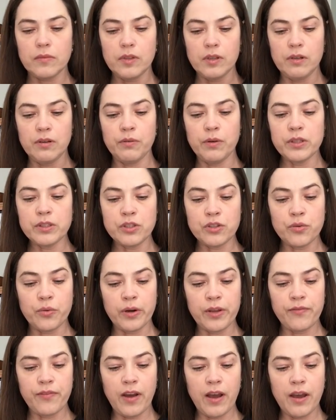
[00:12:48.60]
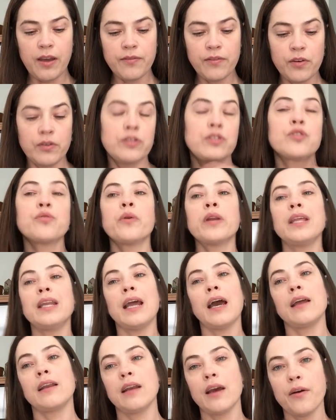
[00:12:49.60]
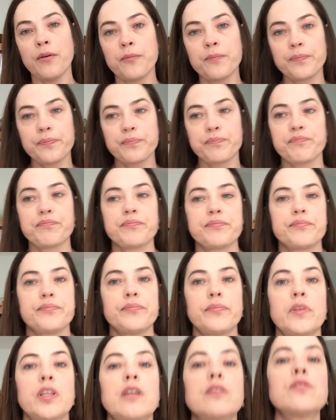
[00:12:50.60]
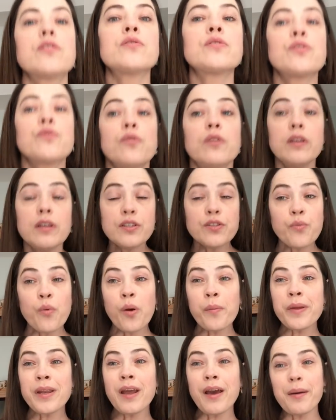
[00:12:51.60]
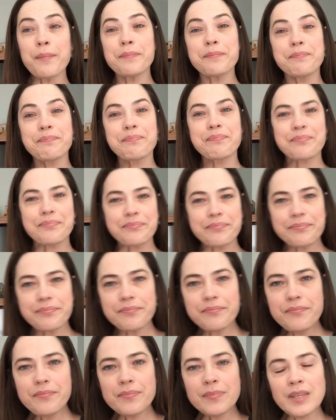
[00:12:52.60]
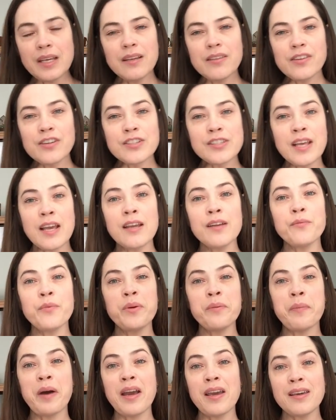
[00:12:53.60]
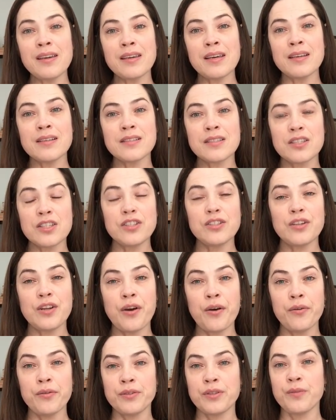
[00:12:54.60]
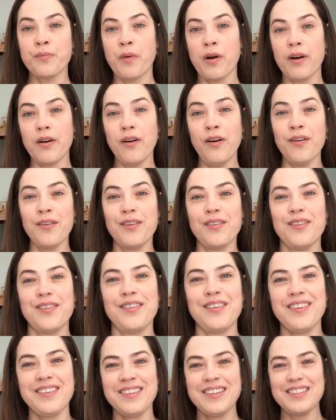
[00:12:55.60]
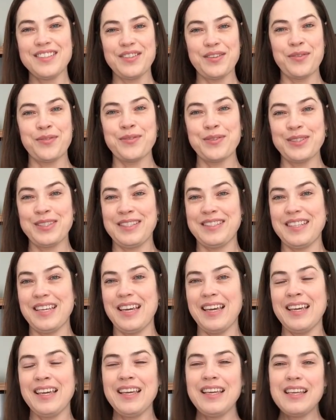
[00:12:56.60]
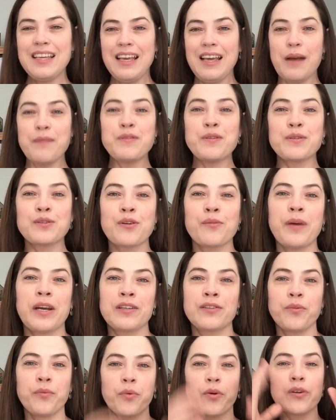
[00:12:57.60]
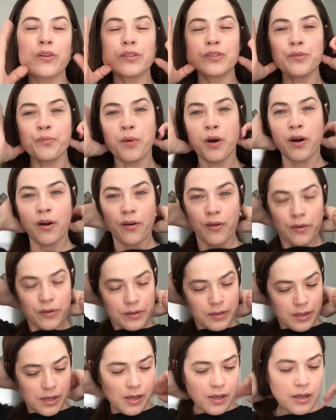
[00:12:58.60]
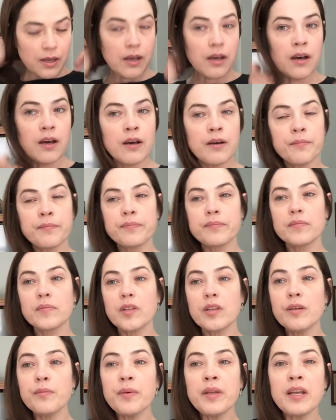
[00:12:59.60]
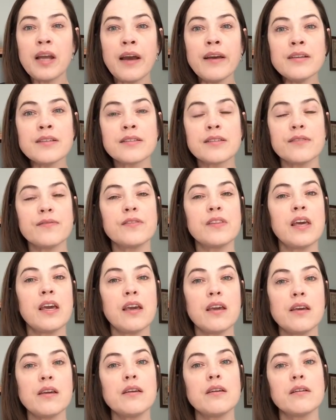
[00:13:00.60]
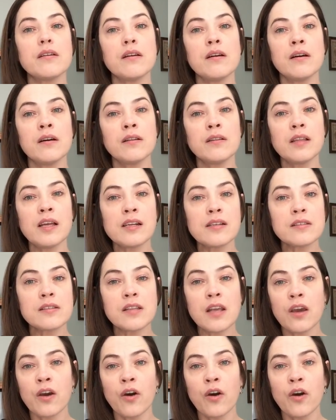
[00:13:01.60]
was 25. Oh, it's 29 now. So it's warming up. They're saying we might get snow tomorrow. So we'll see. I'm supposed to go back to work tomorrow. It'd be nice if they let us stay